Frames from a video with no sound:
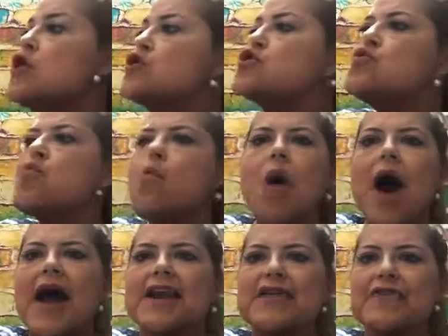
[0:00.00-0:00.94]
you
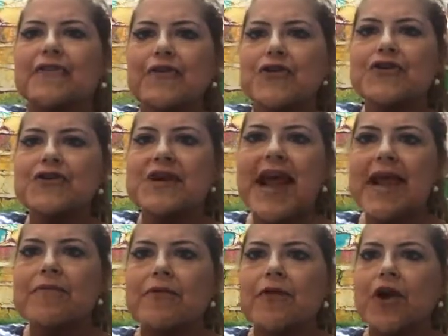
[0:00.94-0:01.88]
want it for your
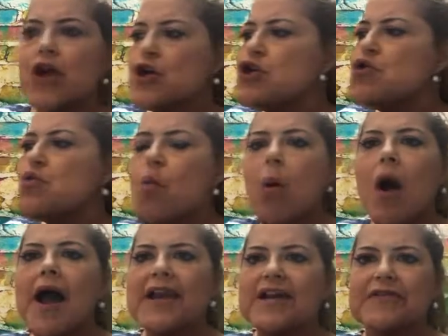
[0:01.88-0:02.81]
neighbor. You
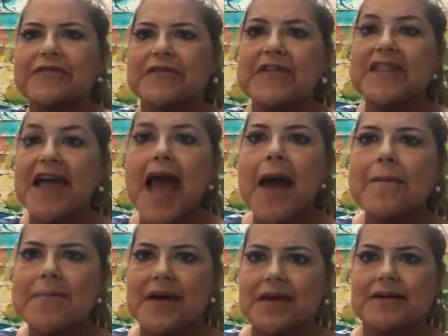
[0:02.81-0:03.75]
want it for
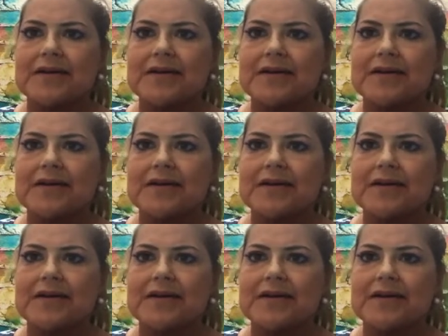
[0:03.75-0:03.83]
them.